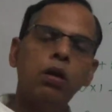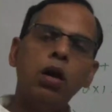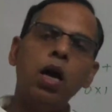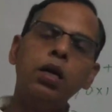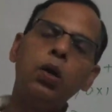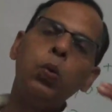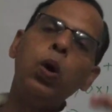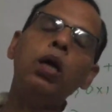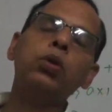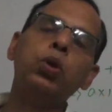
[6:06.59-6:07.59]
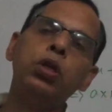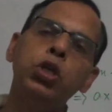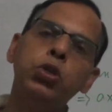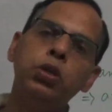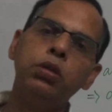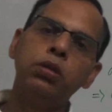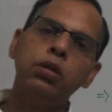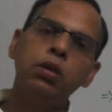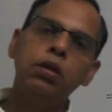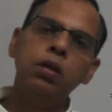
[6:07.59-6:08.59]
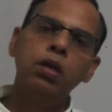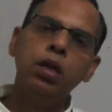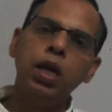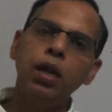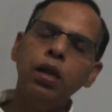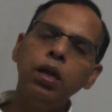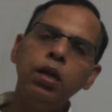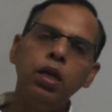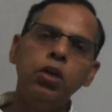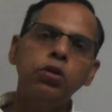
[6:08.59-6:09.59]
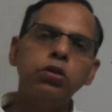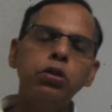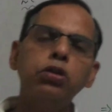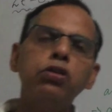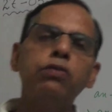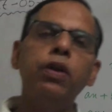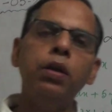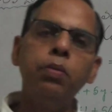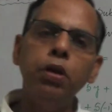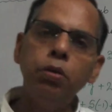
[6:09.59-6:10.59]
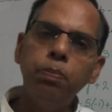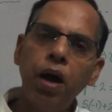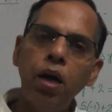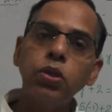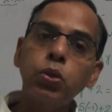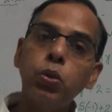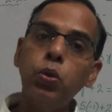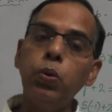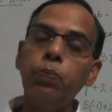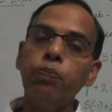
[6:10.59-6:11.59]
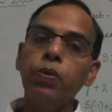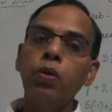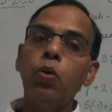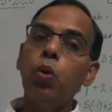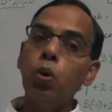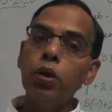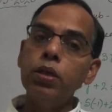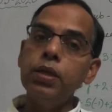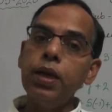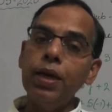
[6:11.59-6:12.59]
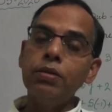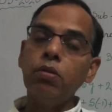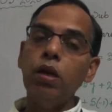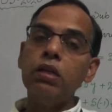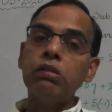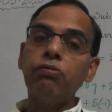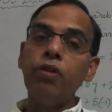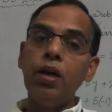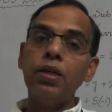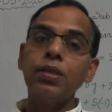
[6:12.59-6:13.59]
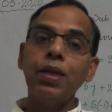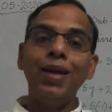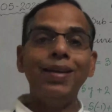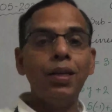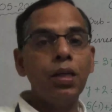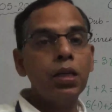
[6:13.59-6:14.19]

under what condition a linear equation in two variables will pass through origin as well as first and the